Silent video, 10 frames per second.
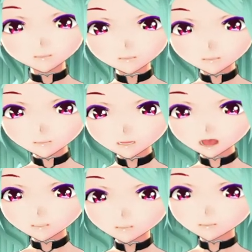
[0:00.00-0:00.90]

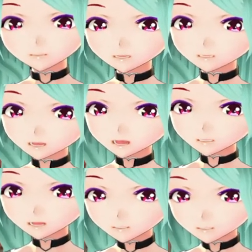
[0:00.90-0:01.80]
Now, the real-life
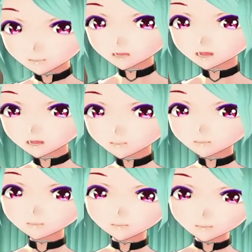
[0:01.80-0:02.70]
Annabelle story
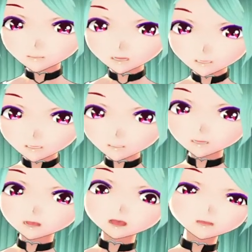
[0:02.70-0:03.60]

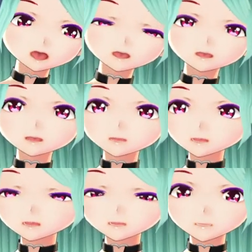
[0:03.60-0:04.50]
started in
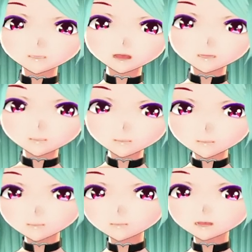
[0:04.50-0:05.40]
1970,
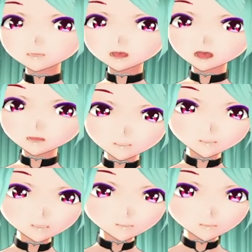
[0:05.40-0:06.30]
when a
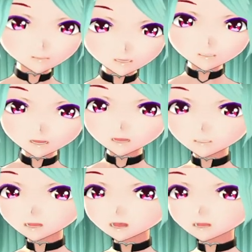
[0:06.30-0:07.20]
20-year-old nurse named
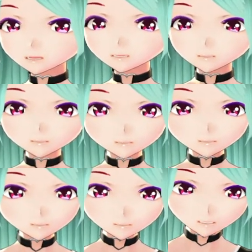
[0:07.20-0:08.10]
Donna
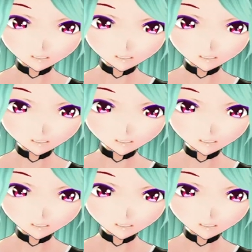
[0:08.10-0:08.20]
received the